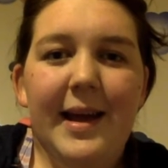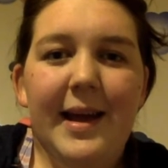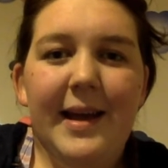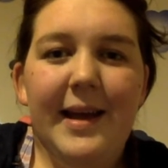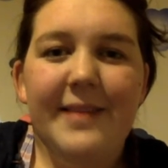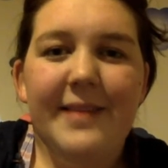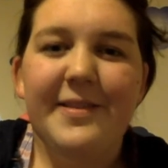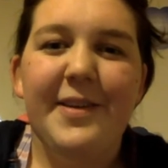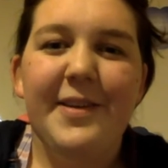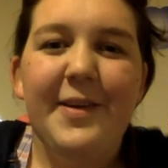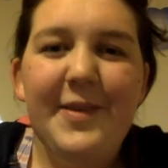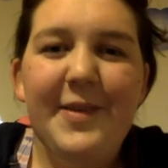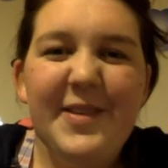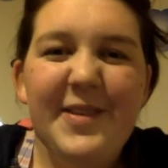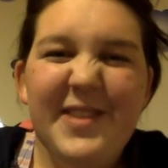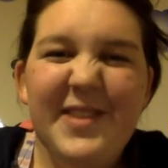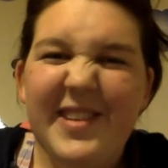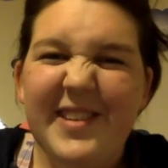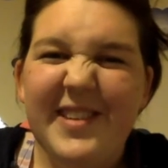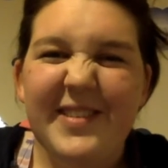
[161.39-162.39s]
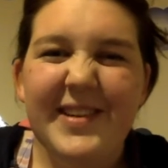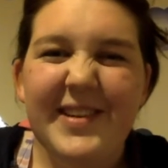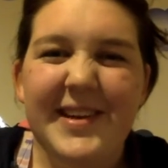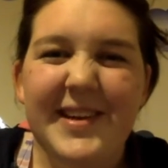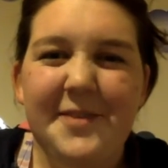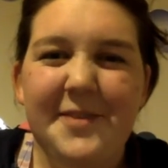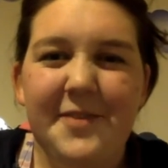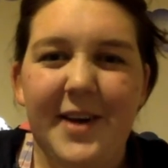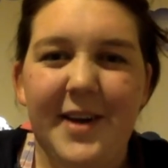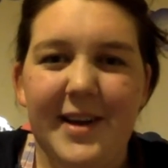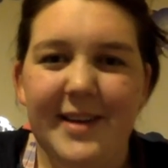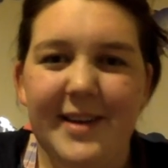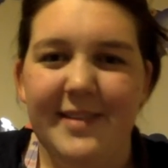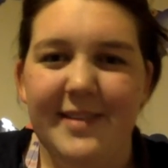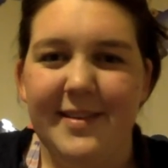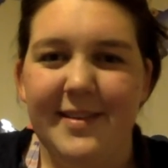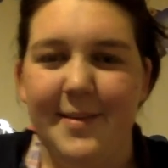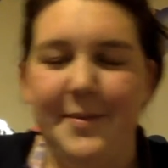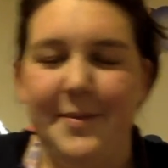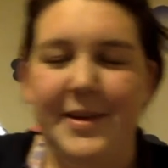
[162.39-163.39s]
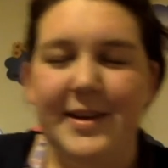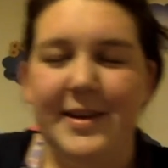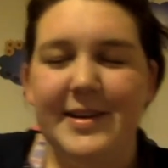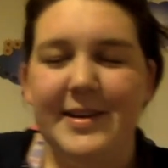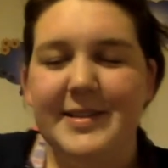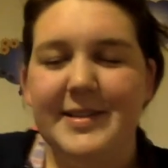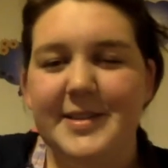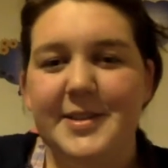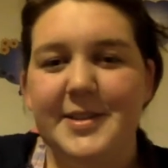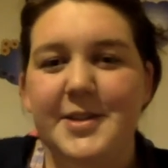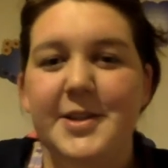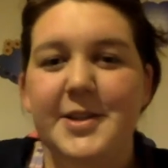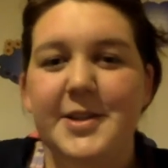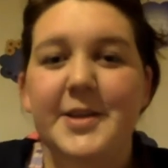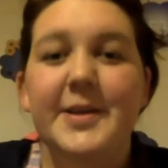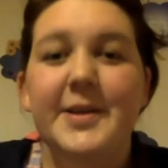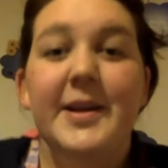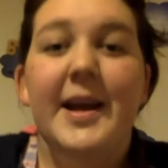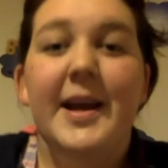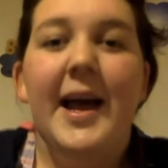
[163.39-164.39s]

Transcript: And so it was just really fun, something nice to do.